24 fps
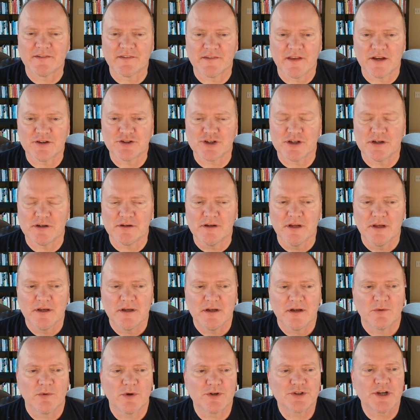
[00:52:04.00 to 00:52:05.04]
session,
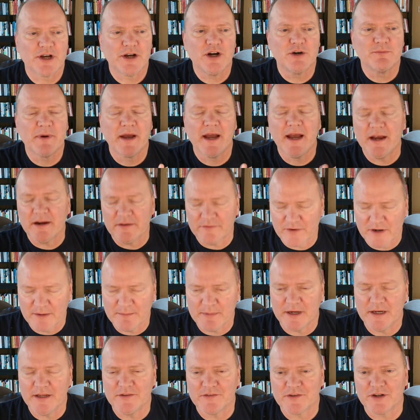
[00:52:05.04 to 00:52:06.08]
which I hope
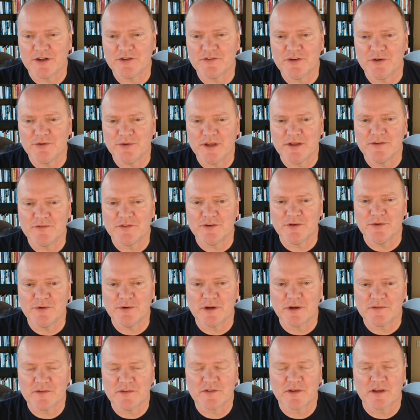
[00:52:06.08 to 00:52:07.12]
everybody is going to tune into,
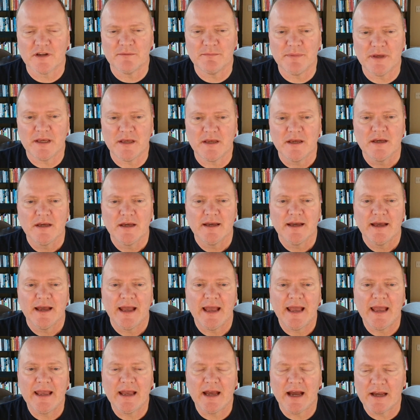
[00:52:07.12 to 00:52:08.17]
because it's going to be
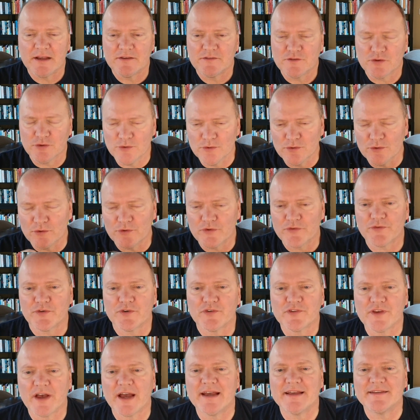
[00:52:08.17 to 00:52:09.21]
AI tools for
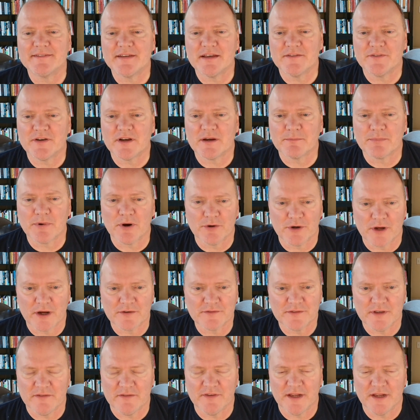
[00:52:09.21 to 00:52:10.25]
scientific
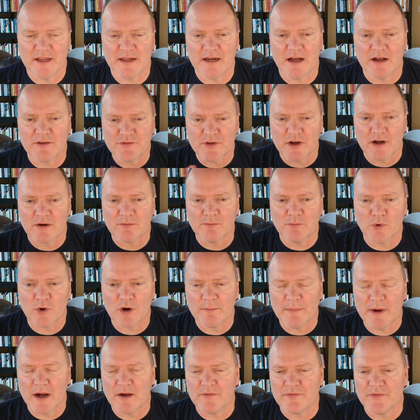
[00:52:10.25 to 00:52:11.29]
productivity. And I'll talk more
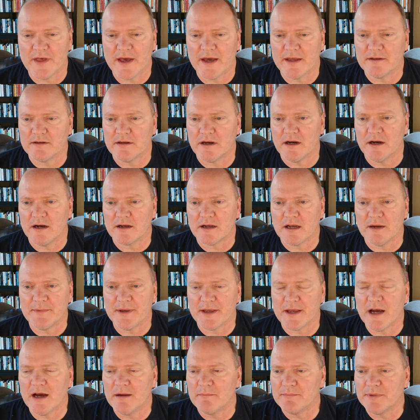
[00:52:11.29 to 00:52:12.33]
about that
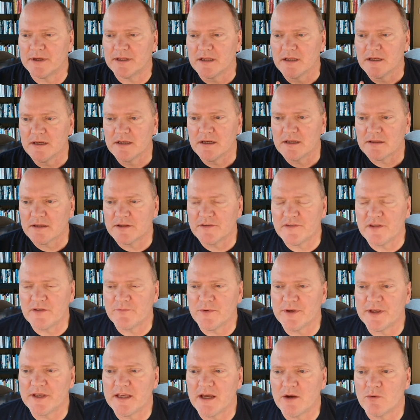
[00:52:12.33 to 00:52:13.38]
coming up. But let's see if
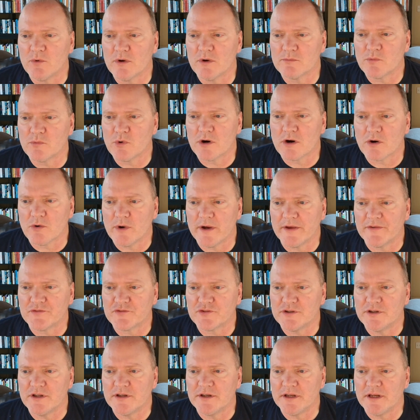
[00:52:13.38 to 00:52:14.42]
we can get one more
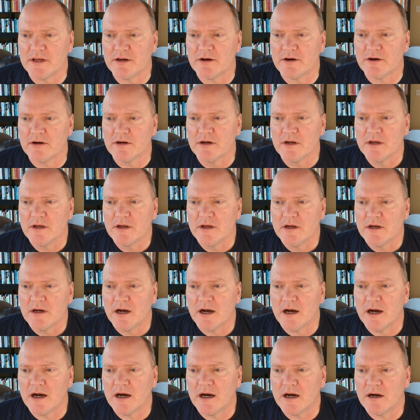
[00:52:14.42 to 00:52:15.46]
question in here
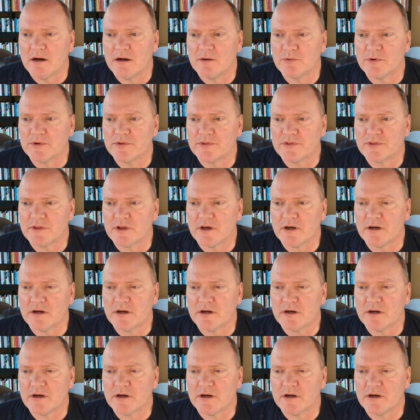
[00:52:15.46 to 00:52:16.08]
with